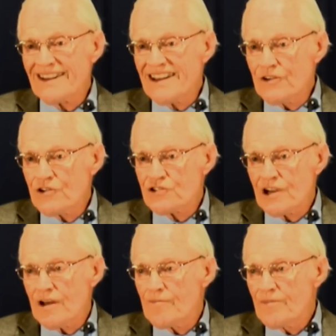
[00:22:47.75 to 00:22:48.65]

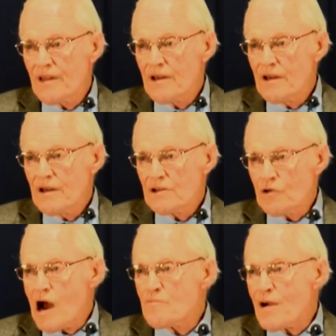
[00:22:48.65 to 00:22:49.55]
leadership.
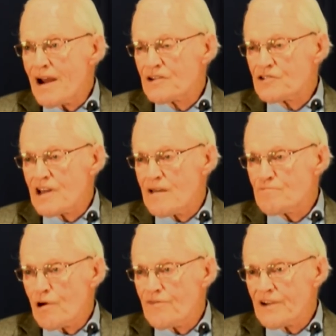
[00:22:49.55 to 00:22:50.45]
Do I practice that
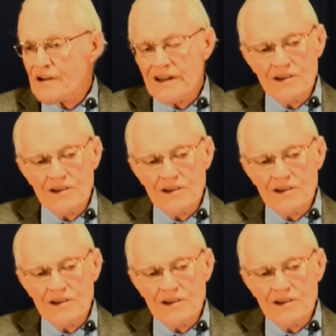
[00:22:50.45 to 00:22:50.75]
perfectly?